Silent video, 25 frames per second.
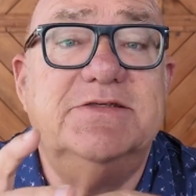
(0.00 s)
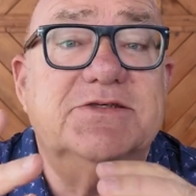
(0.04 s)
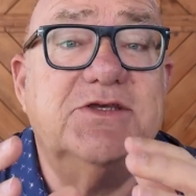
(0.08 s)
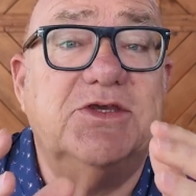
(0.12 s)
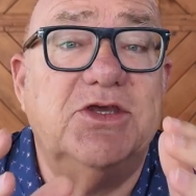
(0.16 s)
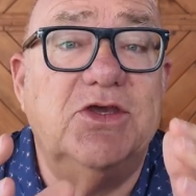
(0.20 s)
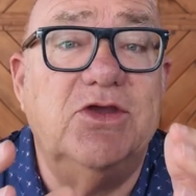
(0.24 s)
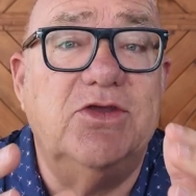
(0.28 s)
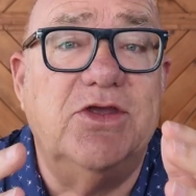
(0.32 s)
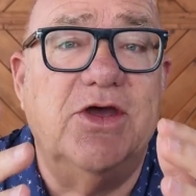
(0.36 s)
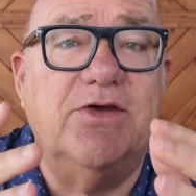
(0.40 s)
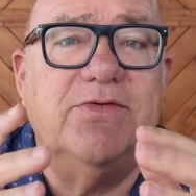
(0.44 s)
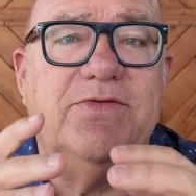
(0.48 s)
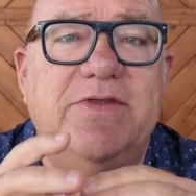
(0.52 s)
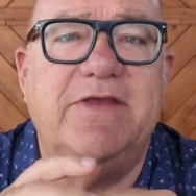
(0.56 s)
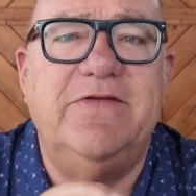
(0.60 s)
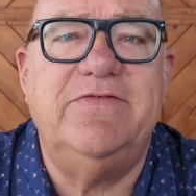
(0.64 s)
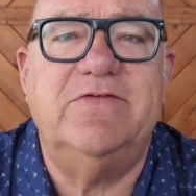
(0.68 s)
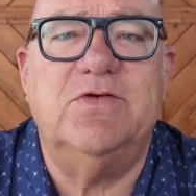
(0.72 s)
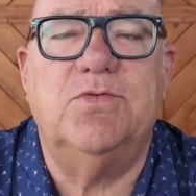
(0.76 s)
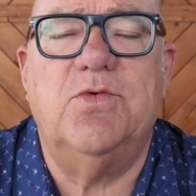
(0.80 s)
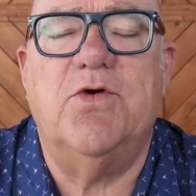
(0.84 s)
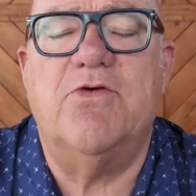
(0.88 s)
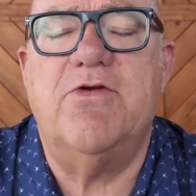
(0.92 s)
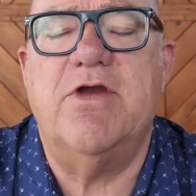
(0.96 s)
so you don't
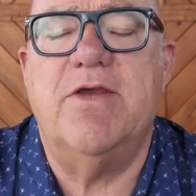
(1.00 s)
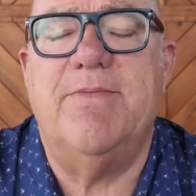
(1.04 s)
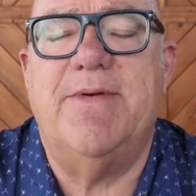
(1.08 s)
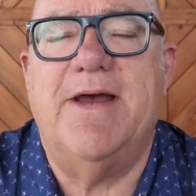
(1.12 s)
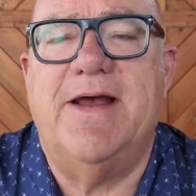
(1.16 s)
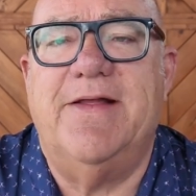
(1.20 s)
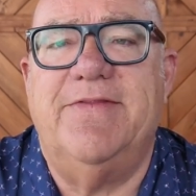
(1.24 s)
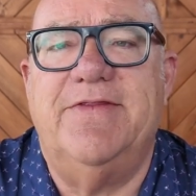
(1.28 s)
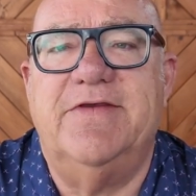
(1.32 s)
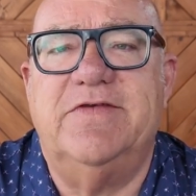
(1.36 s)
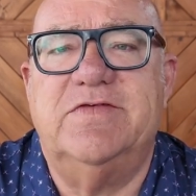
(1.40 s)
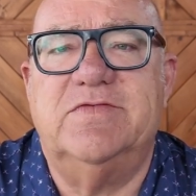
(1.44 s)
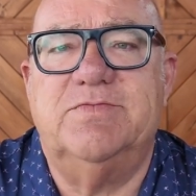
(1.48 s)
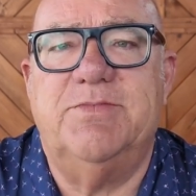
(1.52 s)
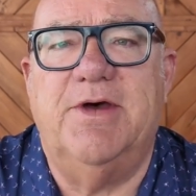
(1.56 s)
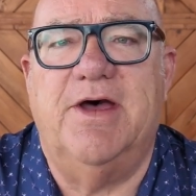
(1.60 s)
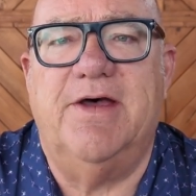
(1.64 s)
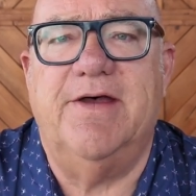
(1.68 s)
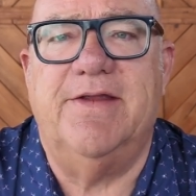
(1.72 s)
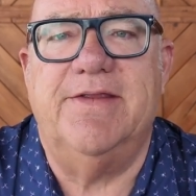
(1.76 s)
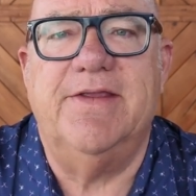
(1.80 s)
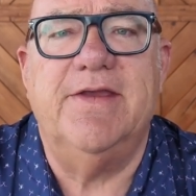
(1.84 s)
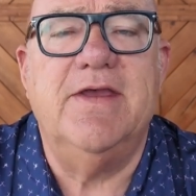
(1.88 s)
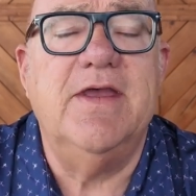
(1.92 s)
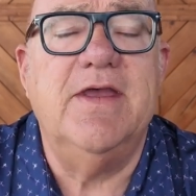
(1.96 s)
need to worry about this part.